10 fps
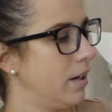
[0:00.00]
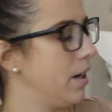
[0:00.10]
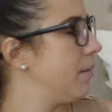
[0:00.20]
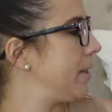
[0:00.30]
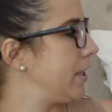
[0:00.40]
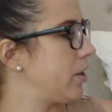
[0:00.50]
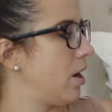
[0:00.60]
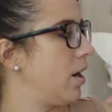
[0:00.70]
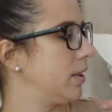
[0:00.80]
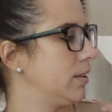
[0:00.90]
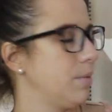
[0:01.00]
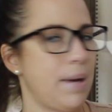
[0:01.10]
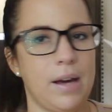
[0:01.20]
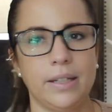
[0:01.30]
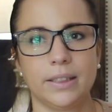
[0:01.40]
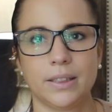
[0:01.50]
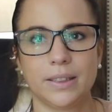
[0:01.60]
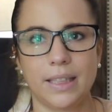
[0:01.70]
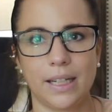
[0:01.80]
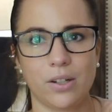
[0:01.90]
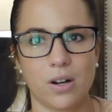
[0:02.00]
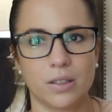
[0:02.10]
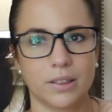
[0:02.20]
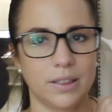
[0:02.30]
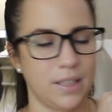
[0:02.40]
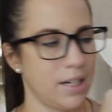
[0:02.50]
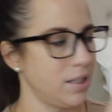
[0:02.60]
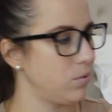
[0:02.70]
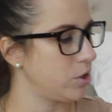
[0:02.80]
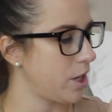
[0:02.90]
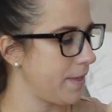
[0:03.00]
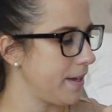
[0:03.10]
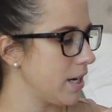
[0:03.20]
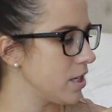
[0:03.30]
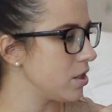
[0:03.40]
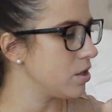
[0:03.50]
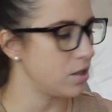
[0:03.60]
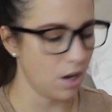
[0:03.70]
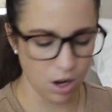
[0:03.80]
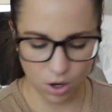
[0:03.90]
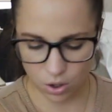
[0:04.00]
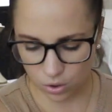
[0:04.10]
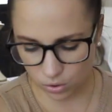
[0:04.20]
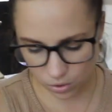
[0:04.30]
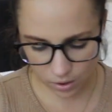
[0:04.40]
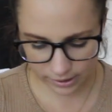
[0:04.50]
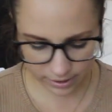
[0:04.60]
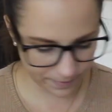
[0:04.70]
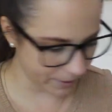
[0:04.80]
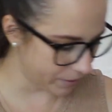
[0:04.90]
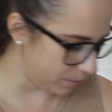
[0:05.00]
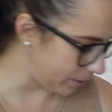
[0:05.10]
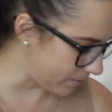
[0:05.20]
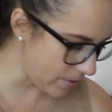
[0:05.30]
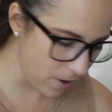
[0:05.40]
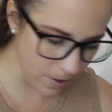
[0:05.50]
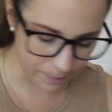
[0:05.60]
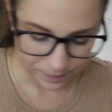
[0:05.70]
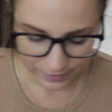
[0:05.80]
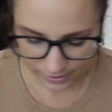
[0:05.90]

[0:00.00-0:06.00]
And it talks about it. So it's like an art study, which I think is so cool. I love The Good and the Beautiful.